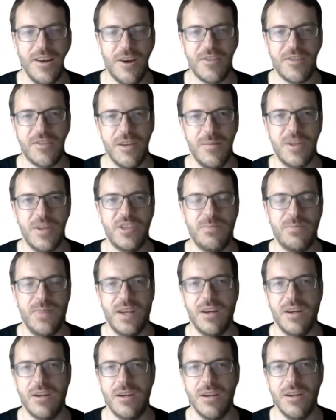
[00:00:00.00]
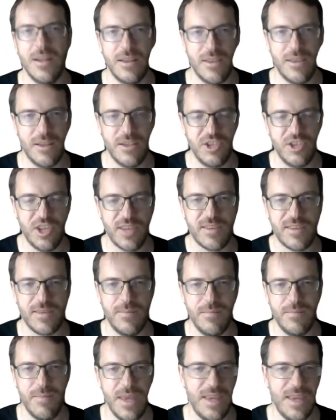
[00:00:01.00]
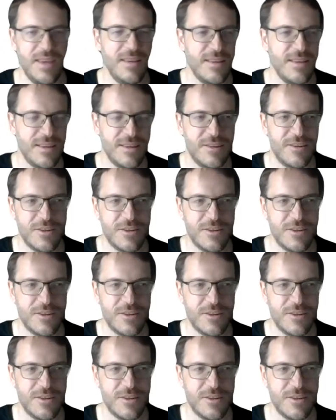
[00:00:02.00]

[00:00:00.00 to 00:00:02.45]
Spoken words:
are so much bigger than just me